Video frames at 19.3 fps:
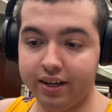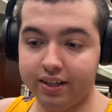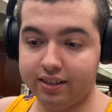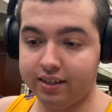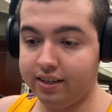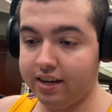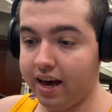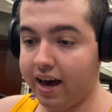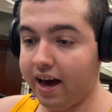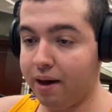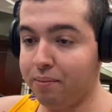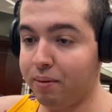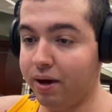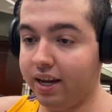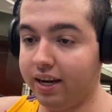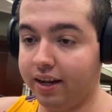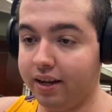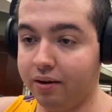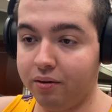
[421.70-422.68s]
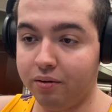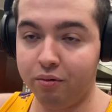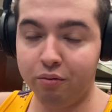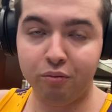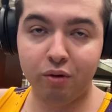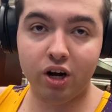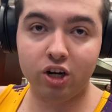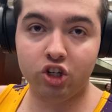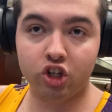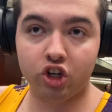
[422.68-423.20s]
Today I made it
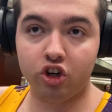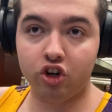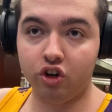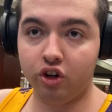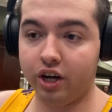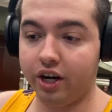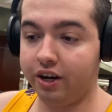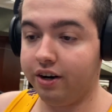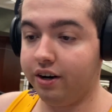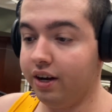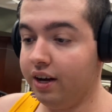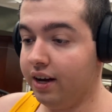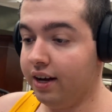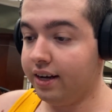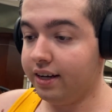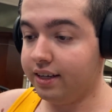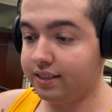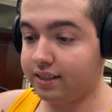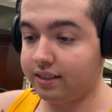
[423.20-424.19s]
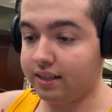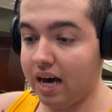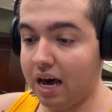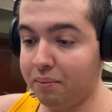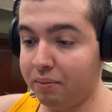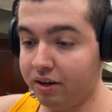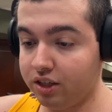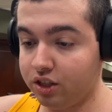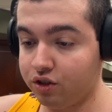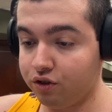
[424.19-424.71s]
much earlier. The time is